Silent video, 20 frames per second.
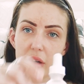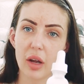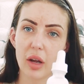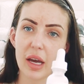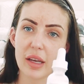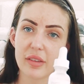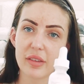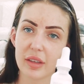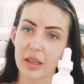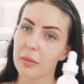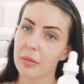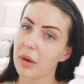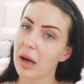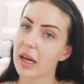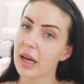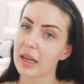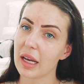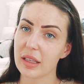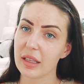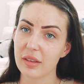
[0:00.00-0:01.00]

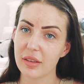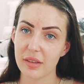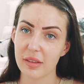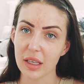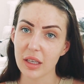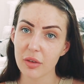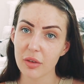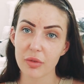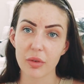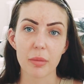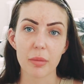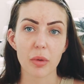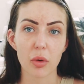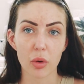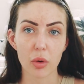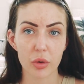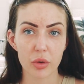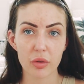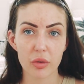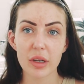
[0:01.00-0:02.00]
niacinamide and zinc from The
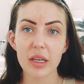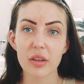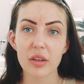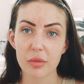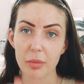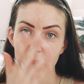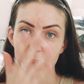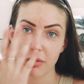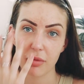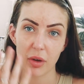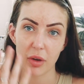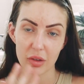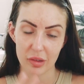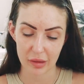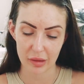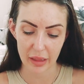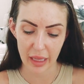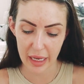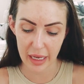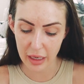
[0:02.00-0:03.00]
Ordinary as my
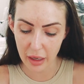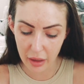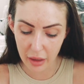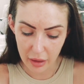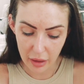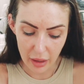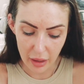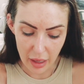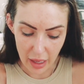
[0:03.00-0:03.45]
first layer.